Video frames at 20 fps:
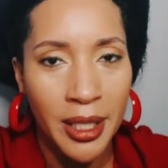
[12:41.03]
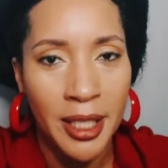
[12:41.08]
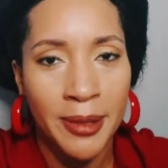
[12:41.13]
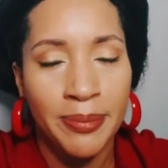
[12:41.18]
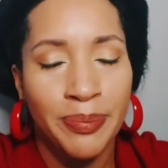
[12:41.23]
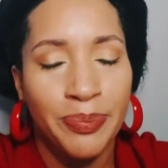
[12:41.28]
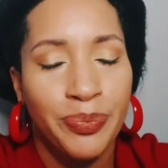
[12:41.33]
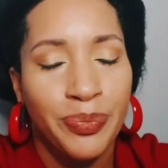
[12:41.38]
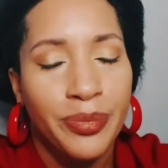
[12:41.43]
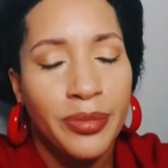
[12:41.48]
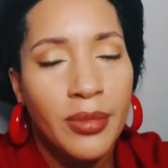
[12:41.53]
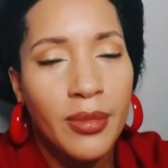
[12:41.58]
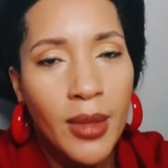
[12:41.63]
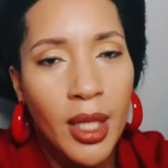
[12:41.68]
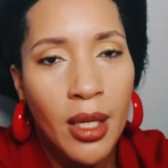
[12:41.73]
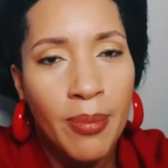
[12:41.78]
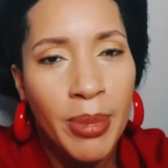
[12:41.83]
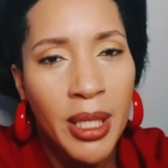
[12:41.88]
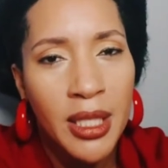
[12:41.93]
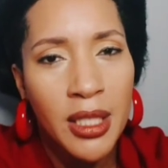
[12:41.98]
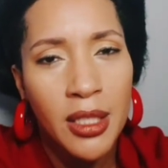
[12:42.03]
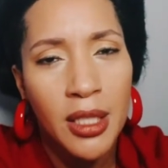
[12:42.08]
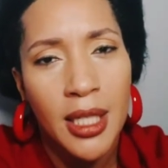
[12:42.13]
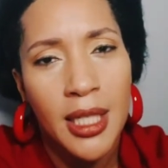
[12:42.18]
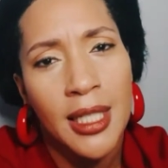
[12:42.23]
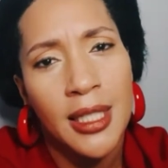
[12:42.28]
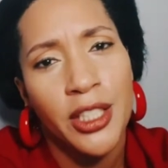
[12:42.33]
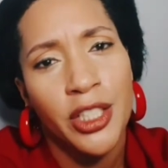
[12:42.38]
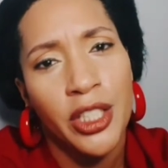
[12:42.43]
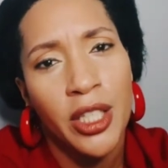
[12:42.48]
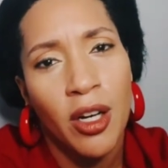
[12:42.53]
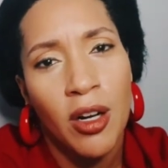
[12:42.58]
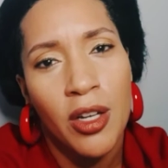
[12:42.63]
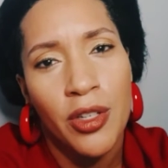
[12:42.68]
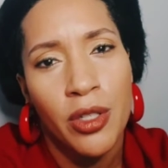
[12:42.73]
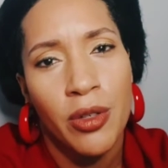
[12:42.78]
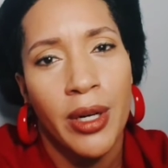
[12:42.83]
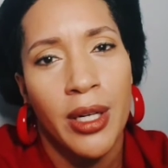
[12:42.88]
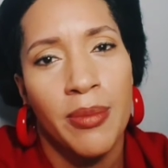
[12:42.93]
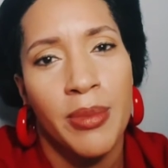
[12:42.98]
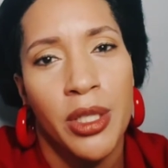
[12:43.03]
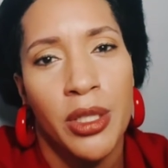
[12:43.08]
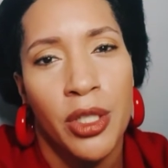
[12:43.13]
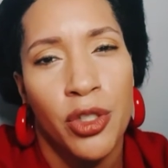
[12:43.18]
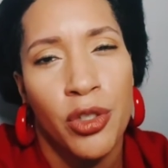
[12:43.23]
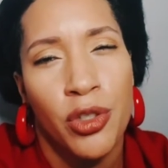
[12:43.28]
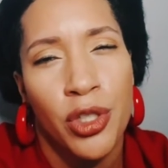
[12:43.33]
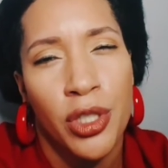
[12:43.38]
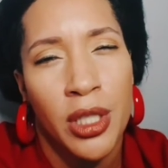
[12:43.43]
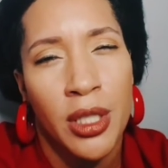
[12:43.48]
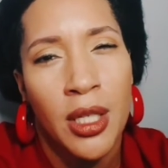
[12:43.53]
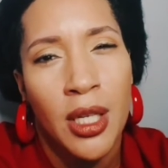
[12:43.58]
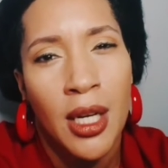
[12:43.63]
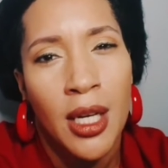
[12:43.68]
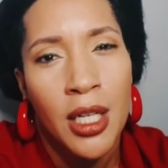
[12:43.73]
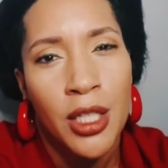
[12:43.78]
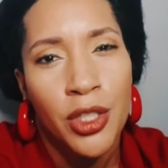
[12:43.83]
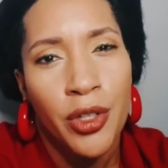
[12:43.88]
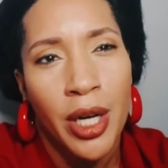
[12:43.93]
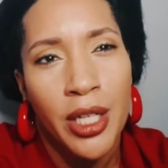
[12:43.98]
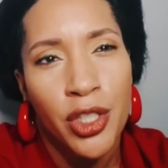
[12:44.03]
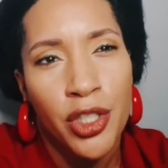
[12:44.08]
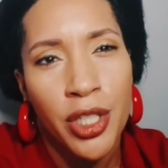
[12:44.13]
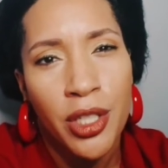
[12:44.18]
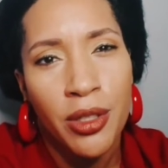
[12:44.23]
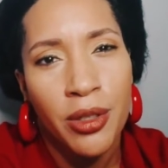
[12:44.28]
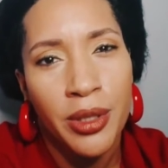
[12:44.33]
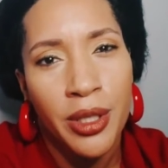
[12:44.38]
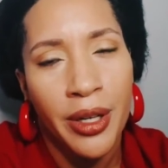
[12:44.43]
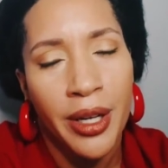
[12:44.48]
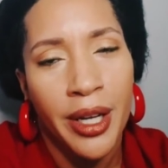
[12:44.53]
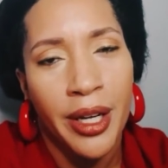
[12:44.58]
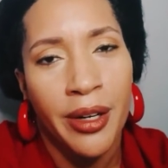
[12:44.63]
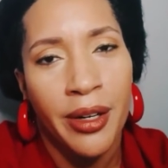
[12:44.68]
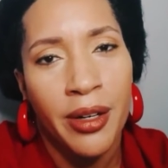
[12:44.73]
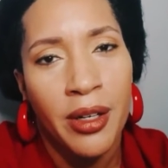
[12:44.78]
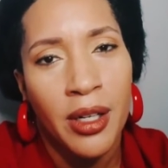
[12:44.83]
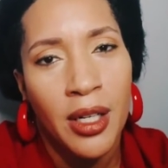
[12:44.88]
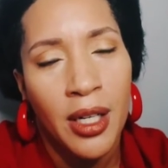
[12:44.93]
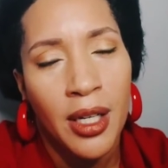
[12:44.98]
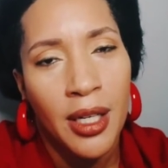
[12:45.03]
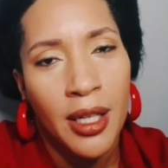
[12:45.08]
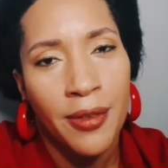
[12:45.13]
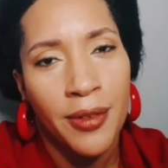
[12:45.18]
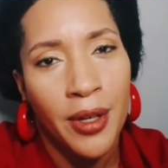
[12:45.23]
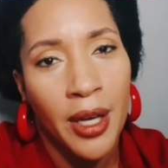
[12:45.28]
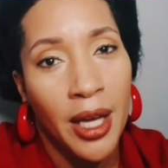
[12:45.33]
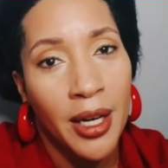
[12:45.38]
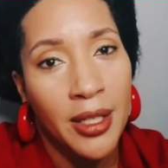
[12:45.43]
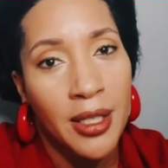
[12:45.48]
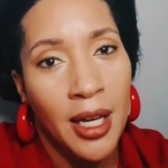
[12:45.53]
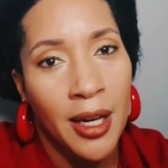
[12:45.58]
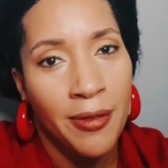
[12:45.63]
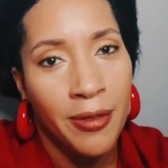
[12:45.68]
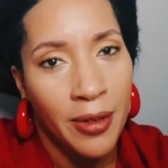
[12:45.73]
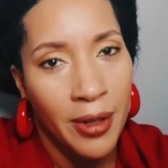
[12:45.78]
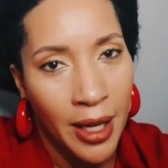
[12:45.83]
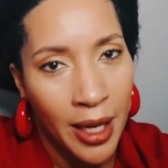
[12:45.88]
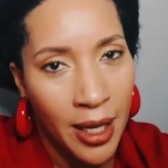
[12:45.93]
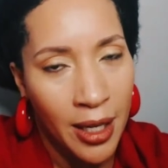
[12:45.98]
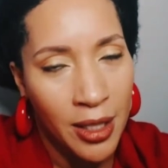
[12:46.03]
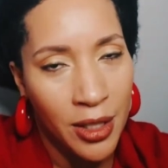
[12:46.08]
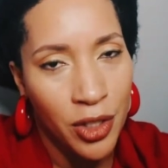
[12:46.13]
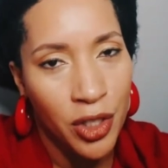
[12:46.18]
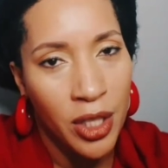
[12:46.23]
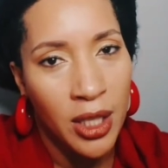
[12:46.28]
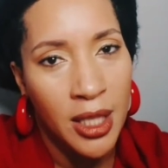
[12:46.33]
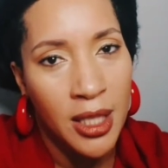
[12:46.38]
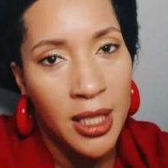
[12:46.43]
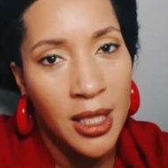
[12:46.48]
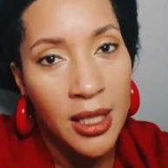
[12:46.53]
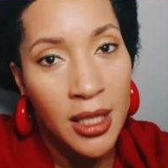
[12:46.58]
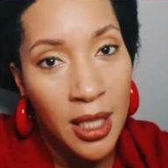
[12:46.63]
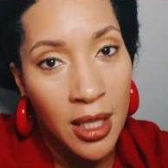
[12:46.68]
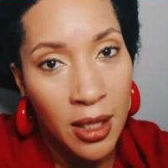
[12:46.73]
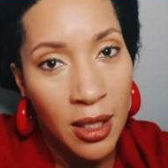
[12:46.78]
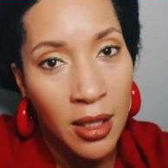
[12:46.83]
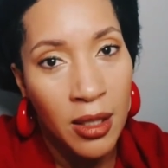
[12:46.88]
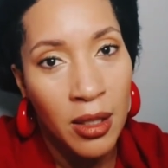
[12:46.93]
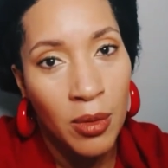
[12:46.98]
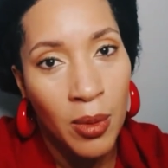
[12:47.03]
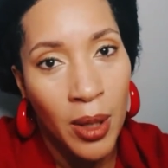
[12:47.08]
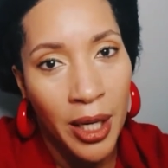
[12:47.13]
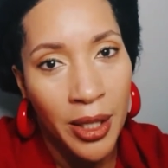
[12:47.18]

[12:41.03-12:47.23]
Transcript: But Gina also recommends that you should try to shingle your hair if you had the time for that, because shingling does take a while to do.